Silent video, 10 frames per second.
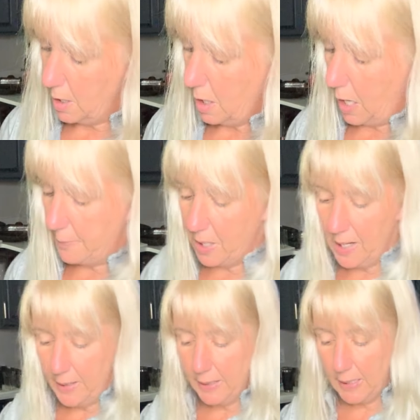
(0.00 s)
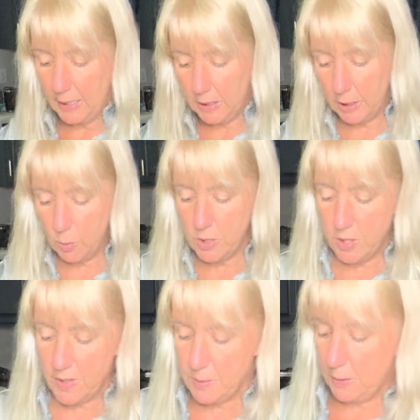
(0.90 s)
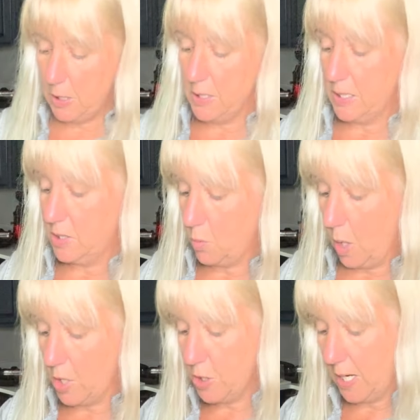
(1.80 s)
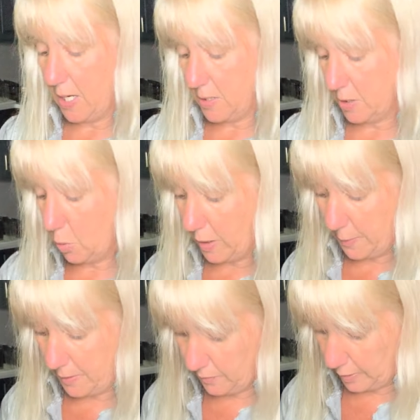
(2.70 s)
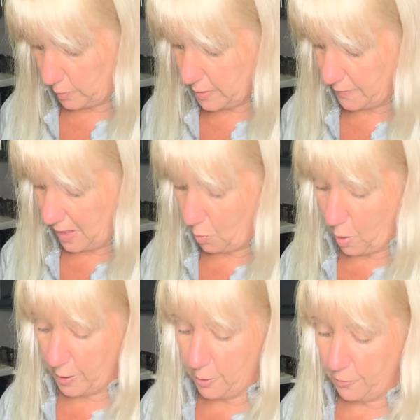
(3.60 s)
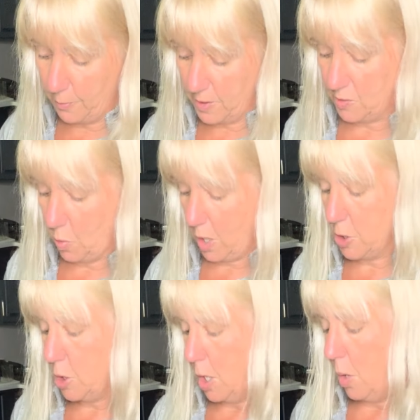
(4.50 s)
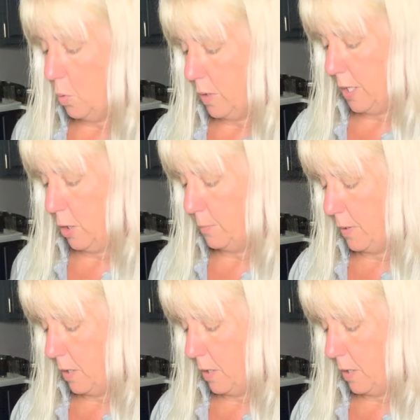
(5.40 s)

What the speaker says: I'm not adding any liquid to this because the squash has quite a bit of liquid, and that water from the squash will help